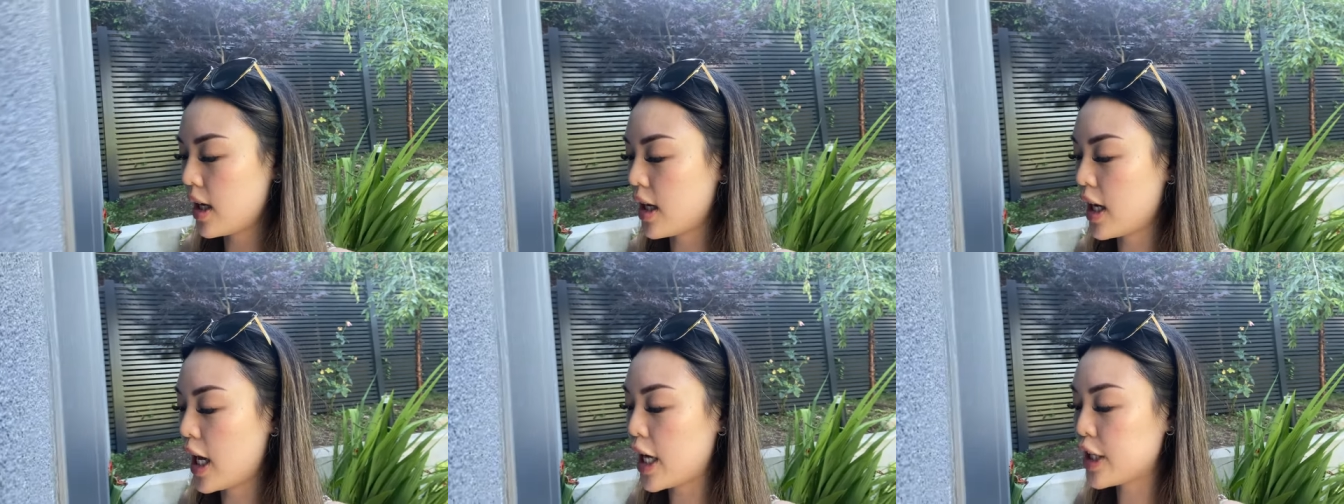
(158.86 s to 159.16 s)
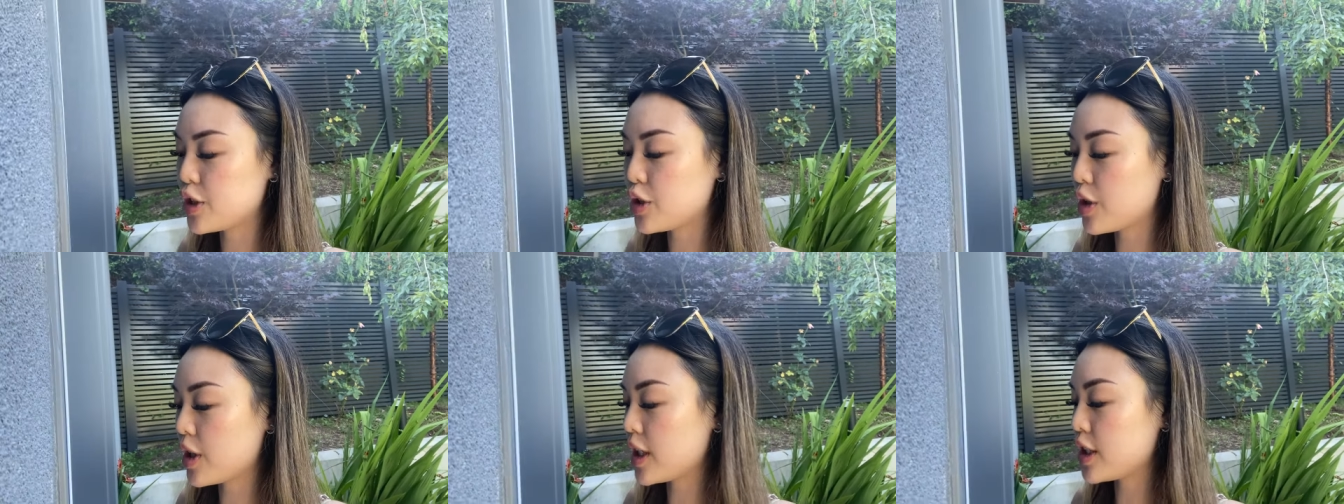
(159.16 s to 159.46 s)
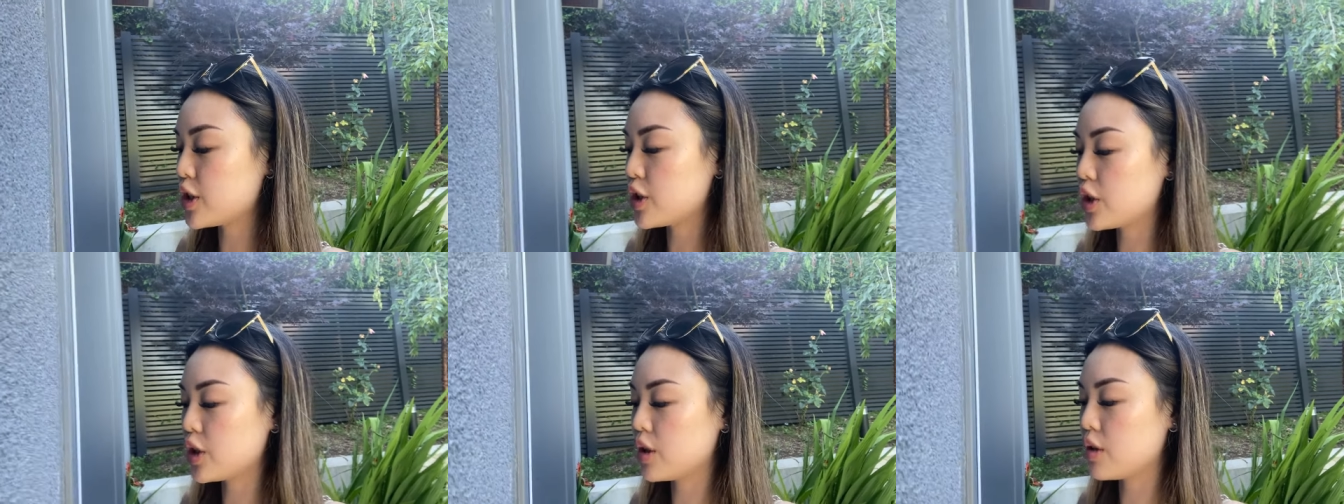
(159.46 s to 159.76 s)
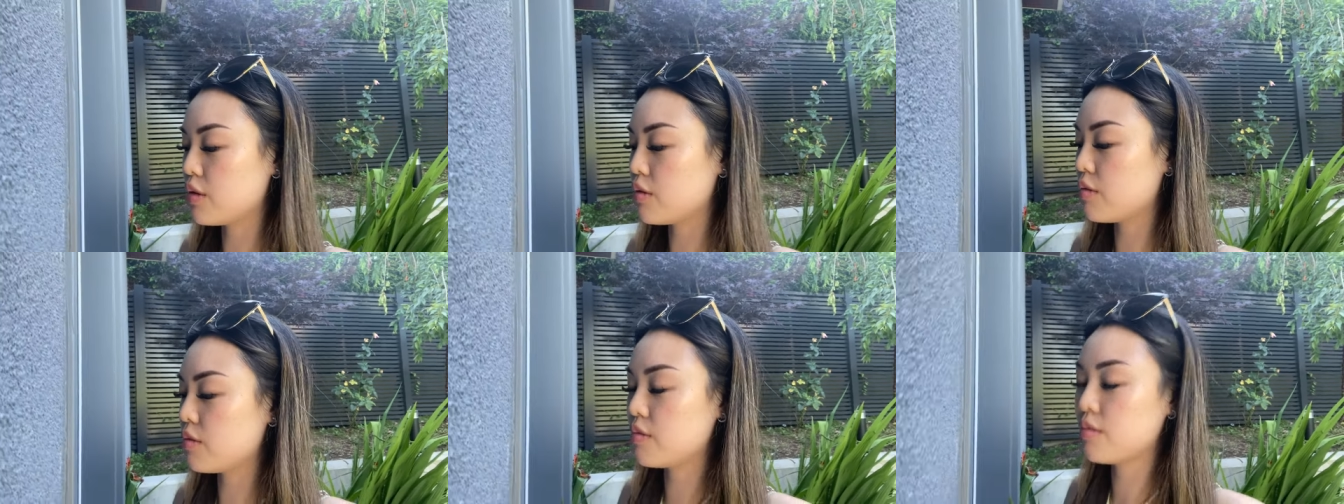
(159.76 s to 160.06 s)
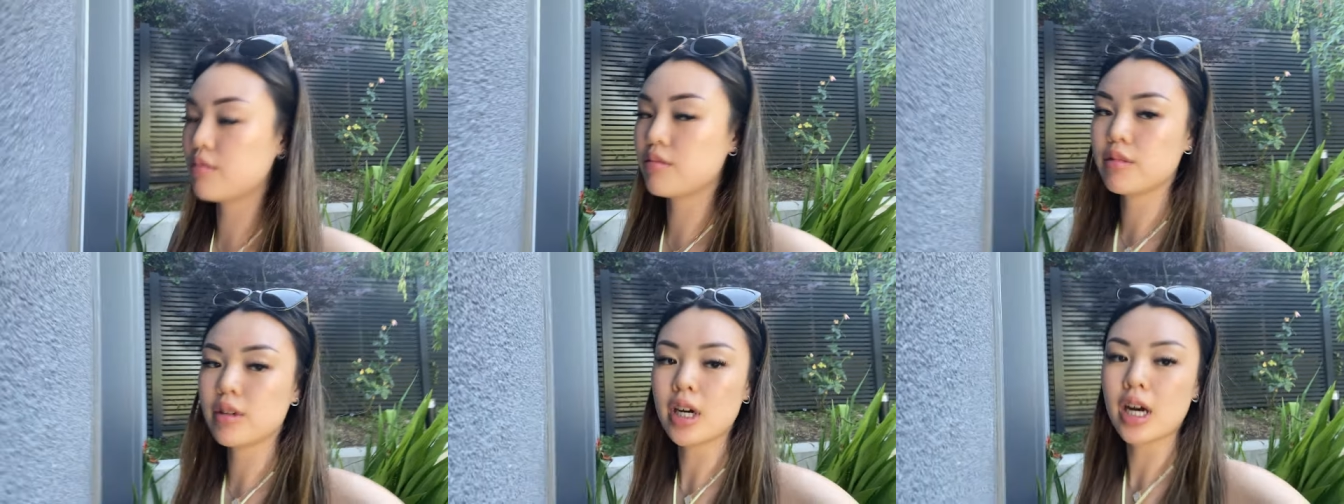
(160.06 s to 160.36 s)
as you guys know,
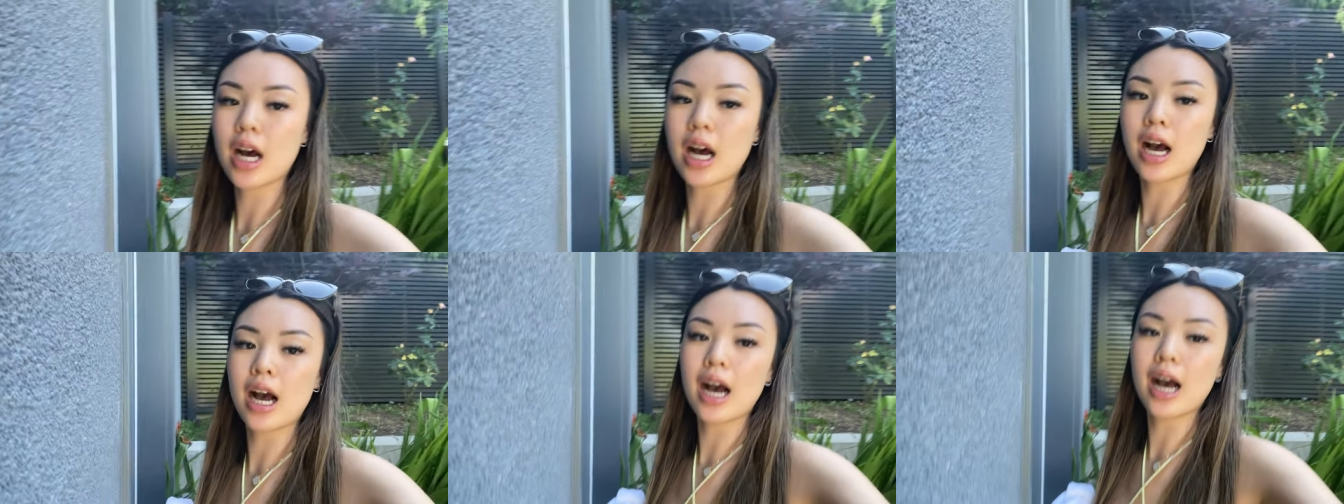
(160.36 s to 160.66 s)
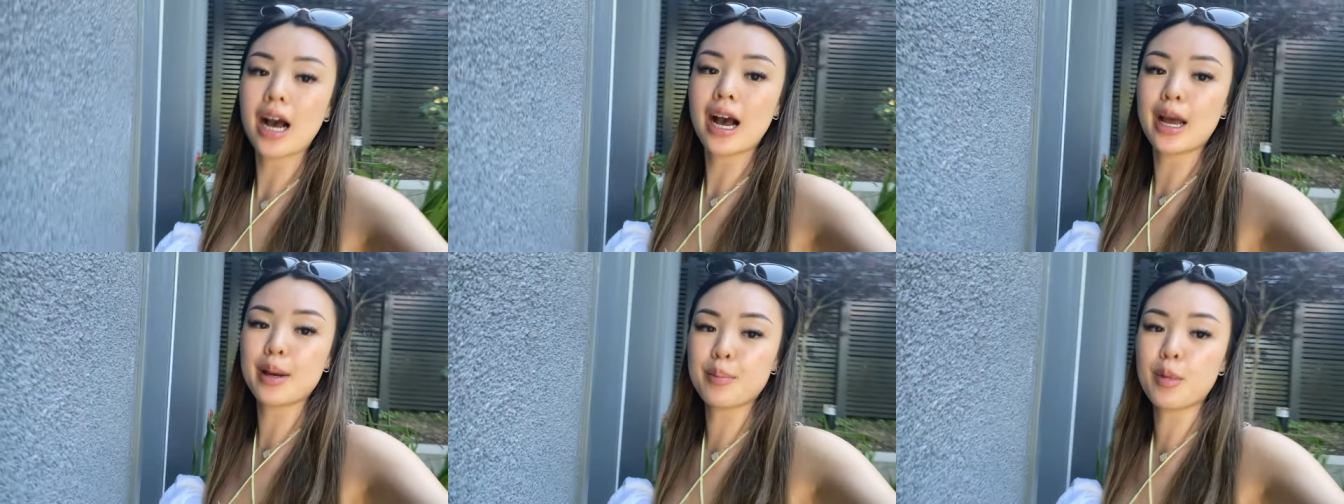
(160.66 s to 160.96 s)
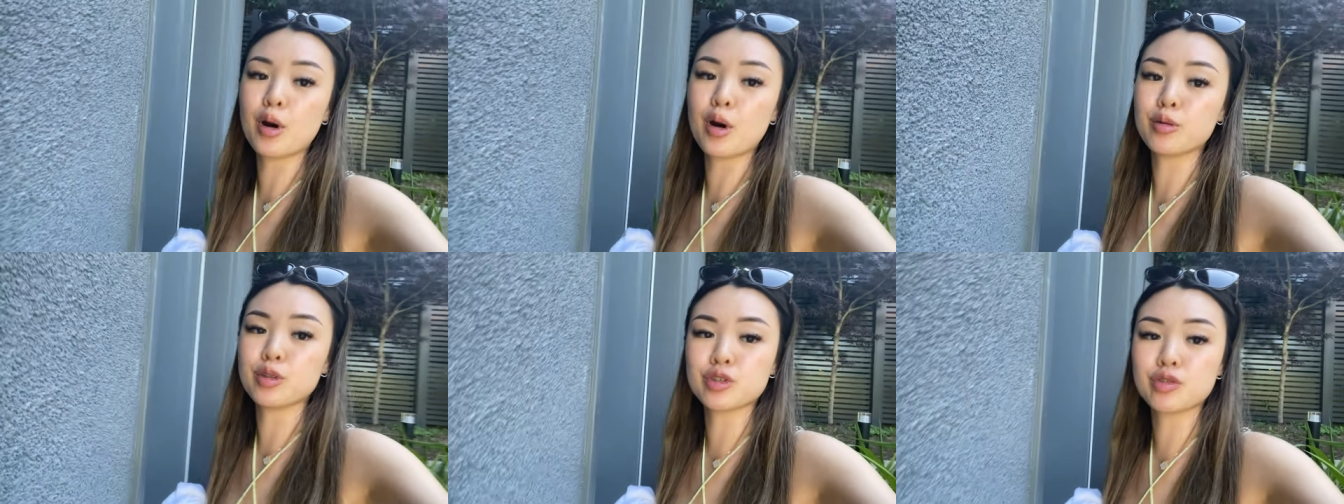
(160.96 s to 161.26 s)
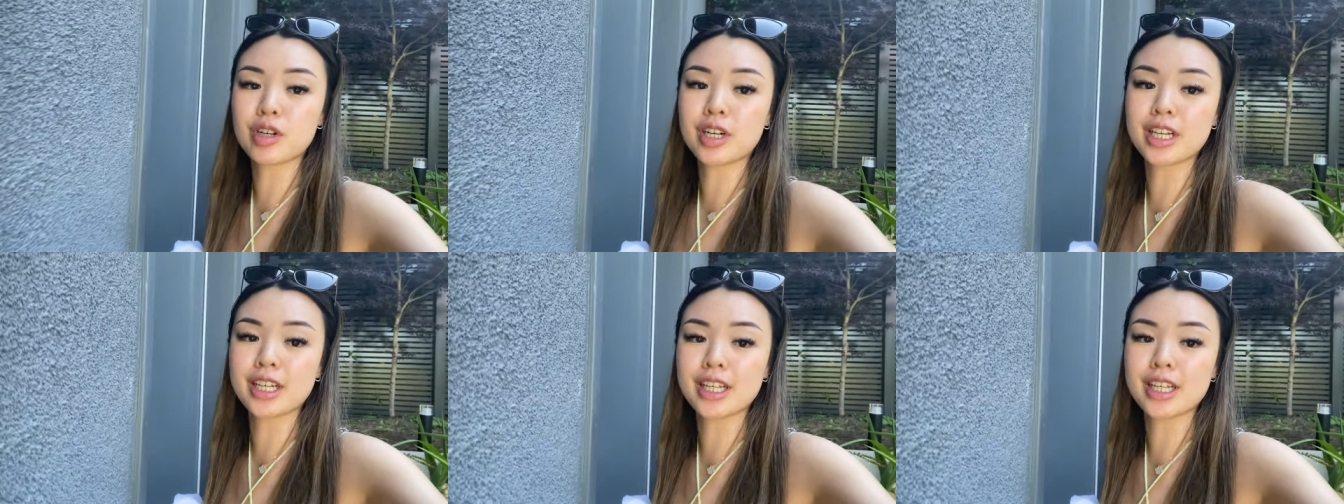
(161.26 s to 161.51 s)
I'm always running